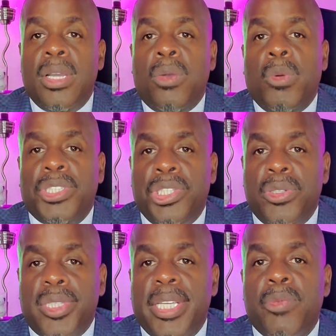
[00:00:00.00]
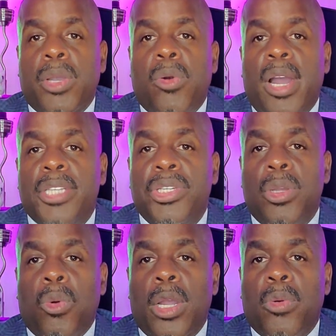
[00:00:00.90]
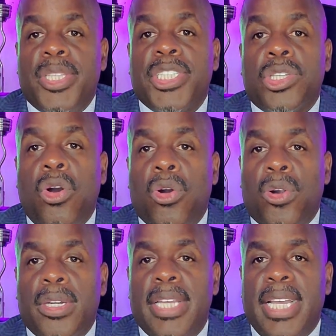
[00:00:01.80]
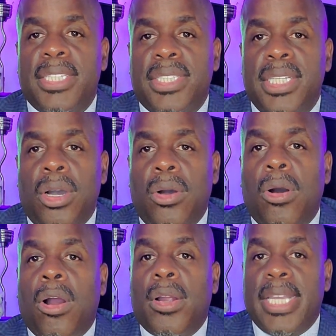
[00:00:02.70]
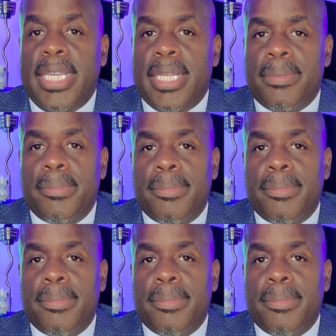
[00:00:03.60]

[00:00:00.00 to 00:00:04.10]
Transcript: which usually requires you to work with SCORE, S-C-O-R-E.